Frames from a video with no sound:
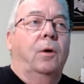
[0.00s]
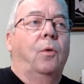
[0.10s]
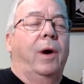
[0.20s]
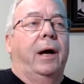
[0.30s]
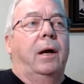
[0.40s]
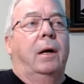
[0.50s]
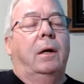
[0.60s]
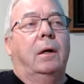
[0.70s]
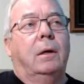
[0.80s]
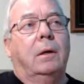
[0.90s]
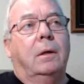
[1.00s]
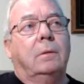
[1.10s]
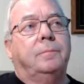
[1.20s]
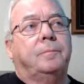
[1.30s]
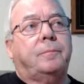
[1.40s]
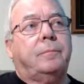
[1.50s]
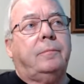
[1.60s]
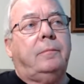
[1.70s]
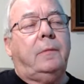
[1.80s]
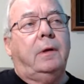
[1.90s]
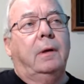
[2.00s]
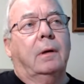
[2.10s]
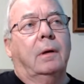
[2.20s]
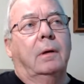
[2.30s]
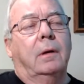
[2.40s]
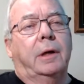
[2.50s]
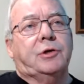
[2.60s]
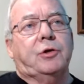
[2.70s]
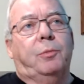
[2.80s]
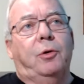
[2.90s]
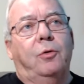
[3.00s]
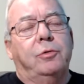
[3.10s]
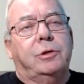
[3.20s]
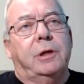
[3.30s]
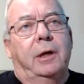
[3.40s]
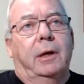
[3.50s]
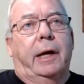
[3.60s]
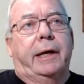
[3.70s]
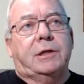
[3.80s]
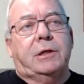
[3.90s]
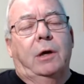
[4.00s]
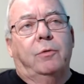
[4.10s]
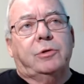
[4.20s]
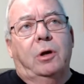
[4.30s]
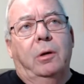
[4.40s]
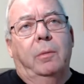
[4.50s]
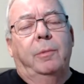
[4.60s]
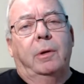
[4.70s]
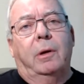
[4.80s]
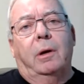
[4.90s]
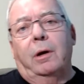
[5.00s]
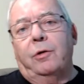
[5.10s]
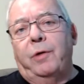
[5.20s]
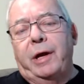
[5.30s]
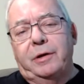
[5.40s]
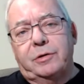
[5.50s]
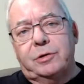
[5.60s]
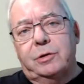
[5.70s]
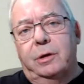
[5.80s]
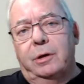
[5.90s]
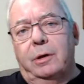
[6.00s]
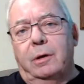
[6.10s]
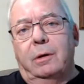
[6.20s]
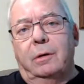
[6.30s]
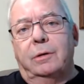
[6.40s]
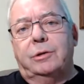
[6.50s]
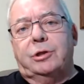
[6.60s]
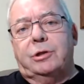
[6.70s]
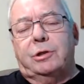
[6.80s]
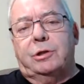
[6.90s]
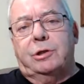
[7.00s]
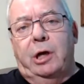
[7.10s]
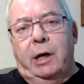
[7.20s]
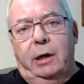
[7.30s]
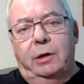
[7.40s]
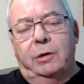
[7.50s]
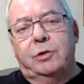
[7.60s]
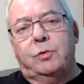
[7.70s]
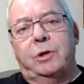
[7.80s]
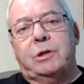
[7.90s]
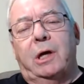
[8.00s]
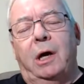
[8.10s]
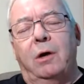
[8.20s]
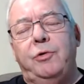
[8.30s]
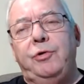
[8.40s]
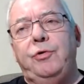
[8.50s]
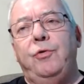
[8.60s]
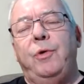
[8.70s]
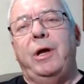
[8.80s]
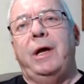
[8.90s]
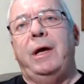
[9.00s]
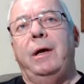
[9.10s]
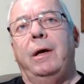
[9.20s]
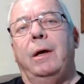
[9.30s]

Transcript: Well, uh, I suppose I guess that was our our greatest challenge was how do we